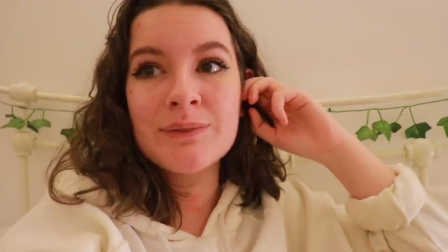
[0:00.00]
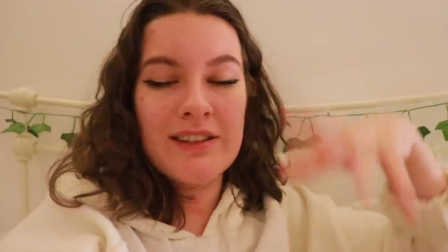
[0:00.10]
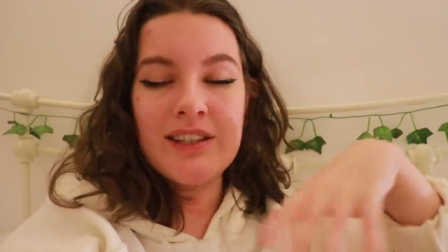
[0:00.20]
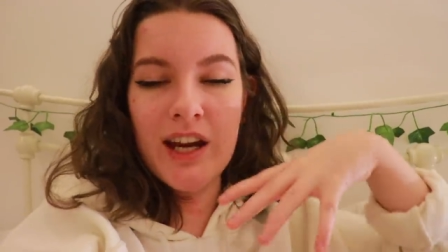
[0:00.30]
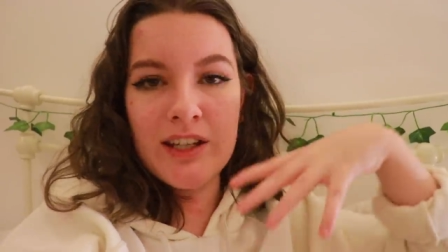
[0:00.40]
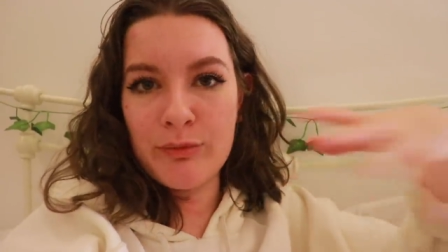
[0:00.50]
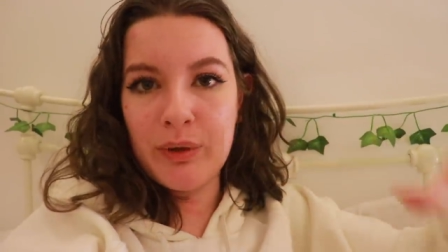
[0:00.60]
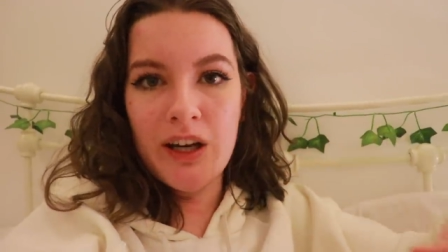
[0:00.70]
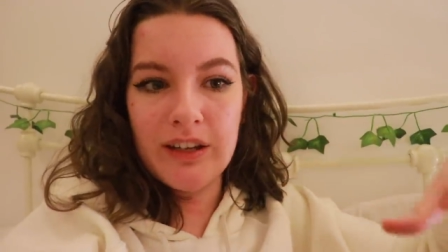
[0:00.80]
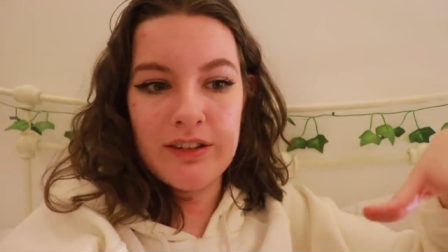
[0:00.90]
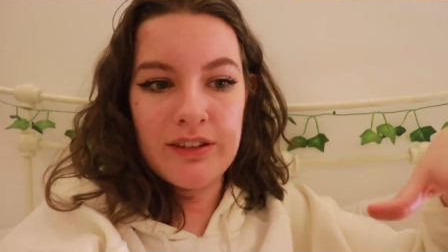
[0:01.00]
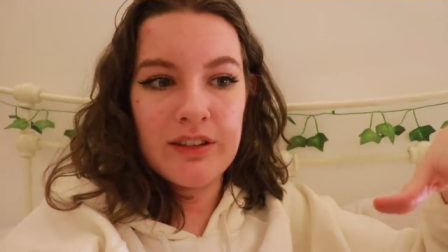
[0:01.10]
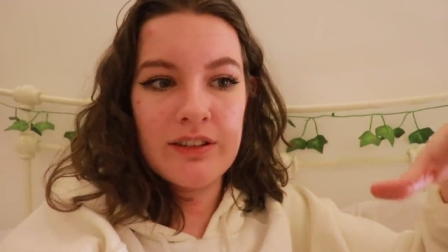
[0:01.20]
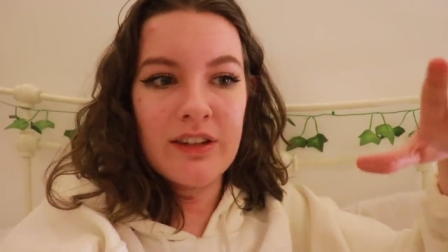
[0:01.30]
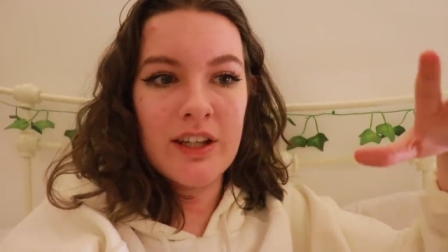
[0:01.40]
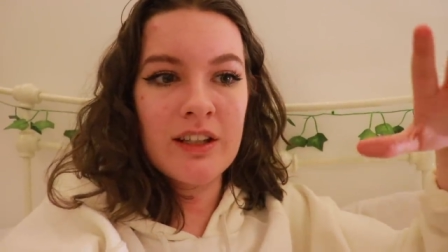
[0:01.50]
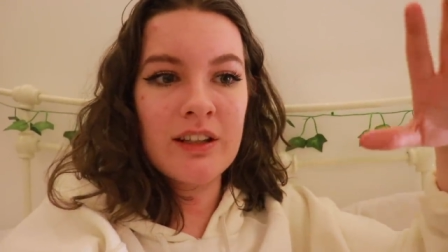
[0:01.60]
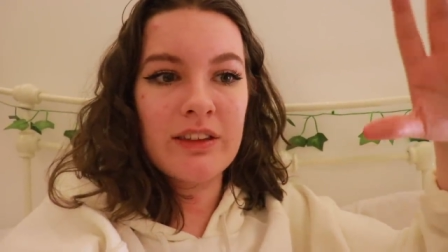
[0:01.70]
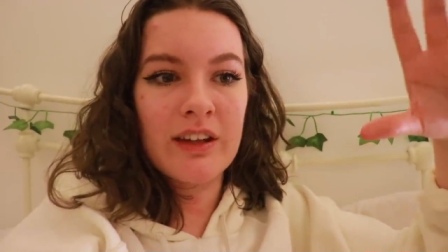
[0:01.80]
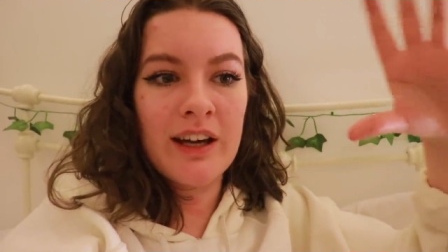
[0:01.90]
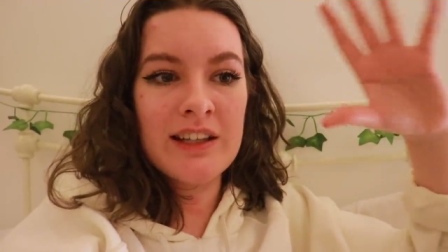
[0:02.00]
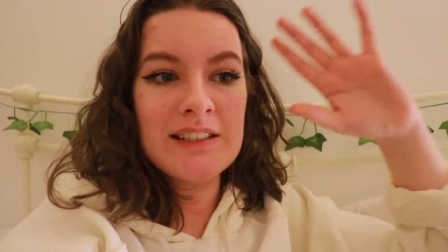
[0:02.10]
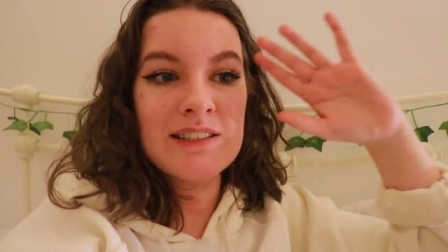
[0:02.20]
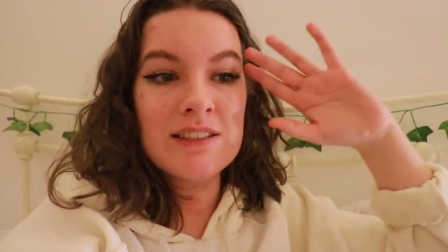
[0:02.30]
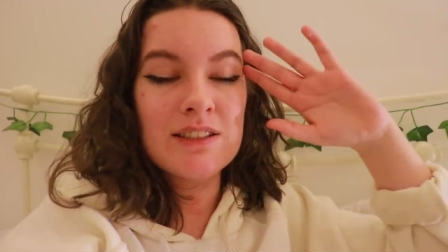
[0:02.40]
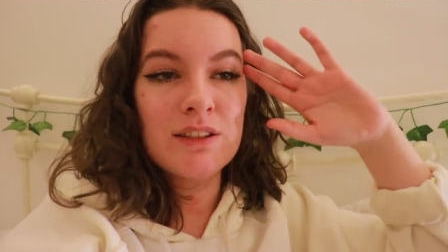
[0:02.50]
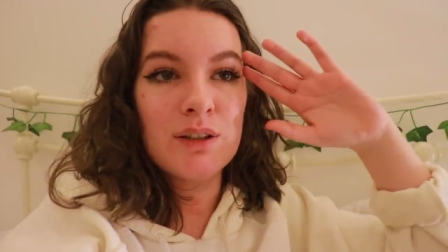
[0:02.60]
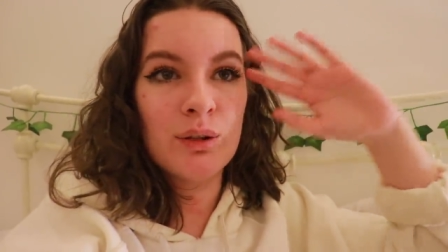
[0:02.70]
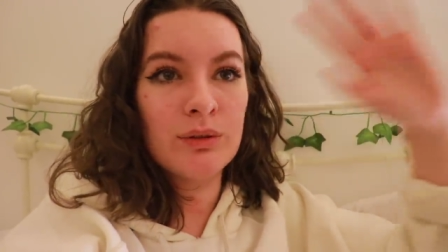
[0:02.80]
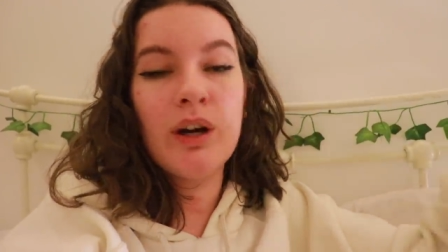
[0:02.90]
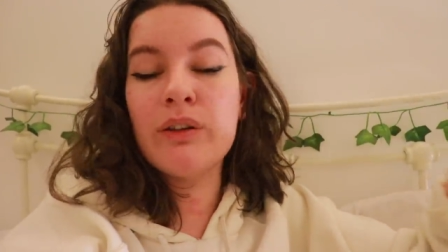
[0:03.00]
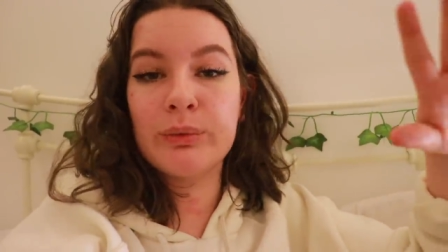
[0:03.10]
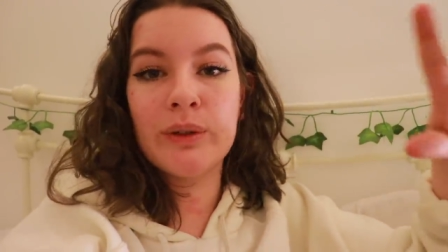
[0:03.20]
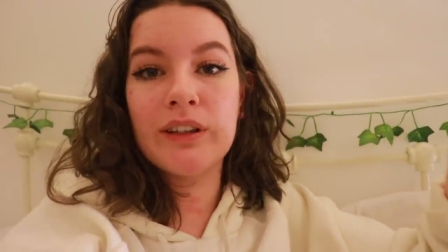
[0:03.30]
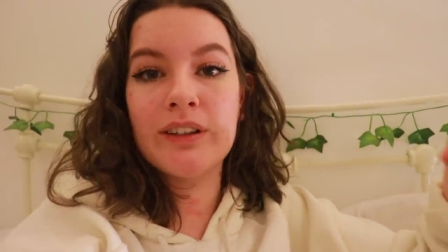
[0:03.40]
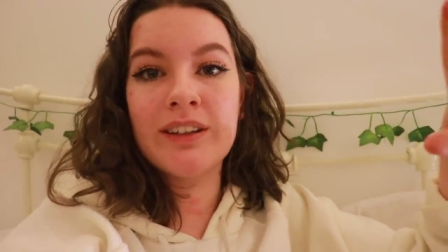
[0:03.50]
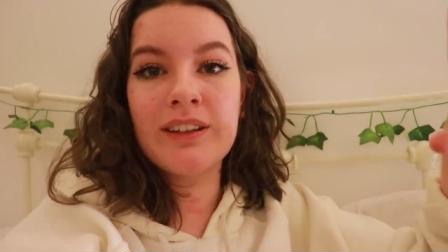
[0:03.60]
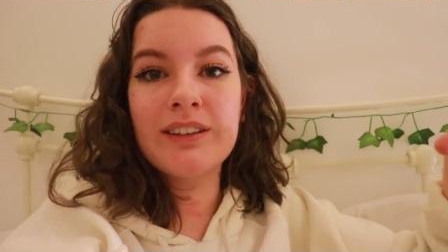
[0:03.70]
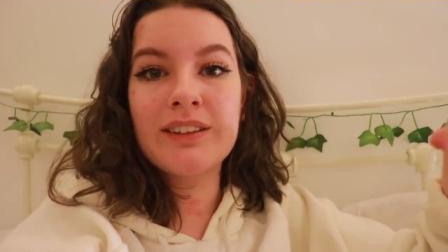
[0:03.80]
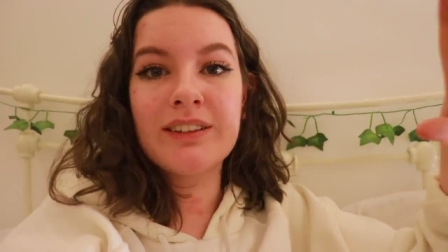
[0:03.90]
As a kind of behind the scenes thing, that is a lot of work